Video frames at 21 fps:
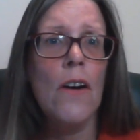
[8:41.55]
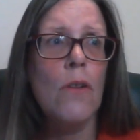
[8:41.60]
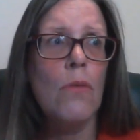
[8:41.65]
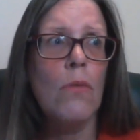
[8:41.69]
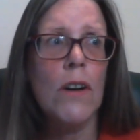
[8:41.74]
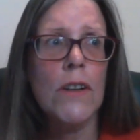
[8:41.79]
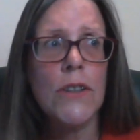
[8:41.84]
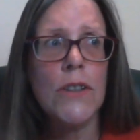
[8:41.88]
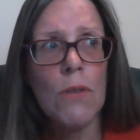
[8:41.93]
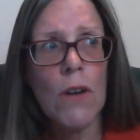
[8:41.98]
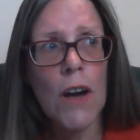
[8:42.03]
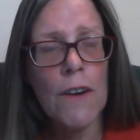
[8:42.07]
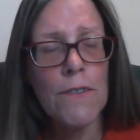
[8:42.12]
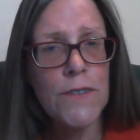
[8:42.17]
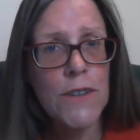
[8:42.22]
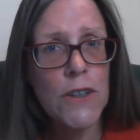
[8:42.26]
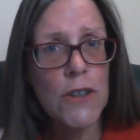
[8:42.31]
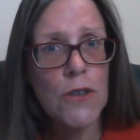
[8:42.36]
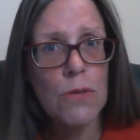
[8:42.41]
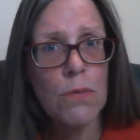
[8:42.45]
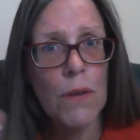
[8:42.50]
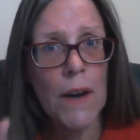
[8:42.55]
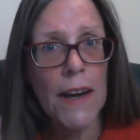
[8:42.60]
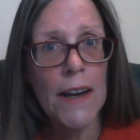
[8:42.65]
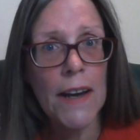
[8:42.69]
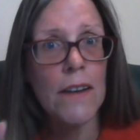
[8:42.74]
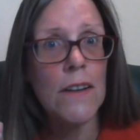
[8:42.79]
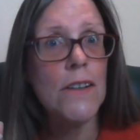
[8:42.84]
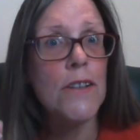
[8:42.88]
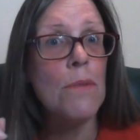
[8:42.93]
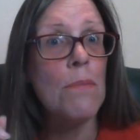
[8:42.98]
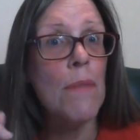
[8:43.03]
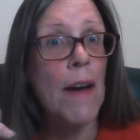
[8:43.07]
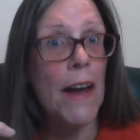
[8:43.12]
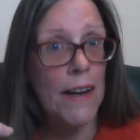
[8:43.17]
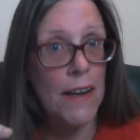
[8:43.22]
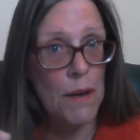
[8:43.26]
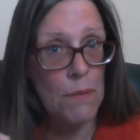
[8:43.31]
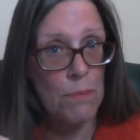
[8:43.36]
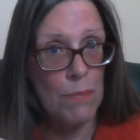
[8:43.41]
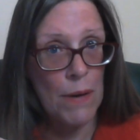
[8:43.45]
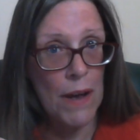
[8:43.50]
What do I have to tweak to
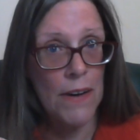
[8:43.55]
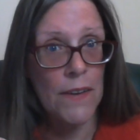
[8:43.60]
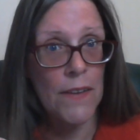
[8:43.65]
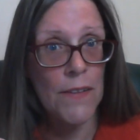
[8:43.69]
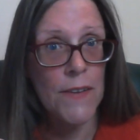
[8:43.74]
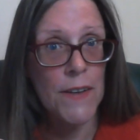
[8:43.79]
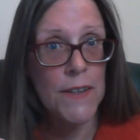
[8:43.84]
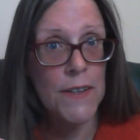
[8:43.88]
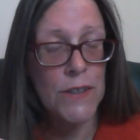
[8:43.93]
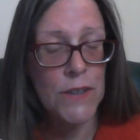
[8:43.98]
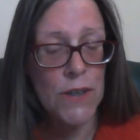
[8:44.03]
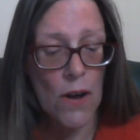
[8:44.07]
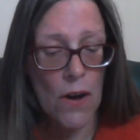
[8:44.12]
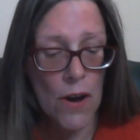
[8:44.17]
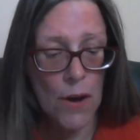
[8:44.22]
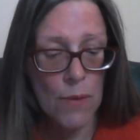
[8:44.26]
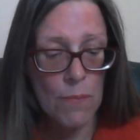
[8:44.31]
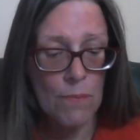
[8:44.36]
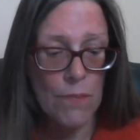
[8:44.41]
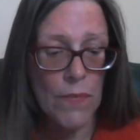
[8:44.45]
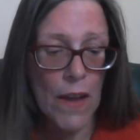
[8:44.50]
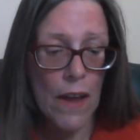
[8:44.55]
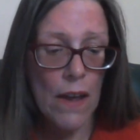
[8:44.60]
make it better this time?